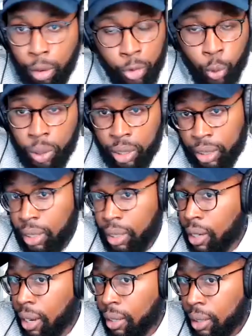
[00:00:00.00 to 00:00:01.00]
I don't know if you want to
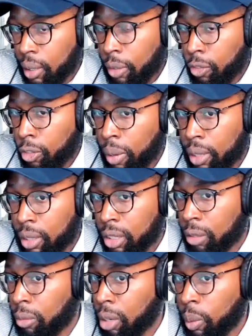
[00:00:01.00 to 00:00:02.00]
share your contact
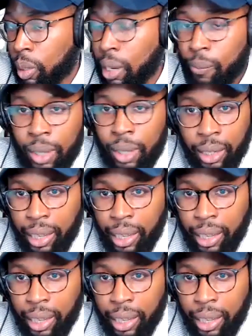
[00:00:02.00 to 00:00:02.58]
information, maybe.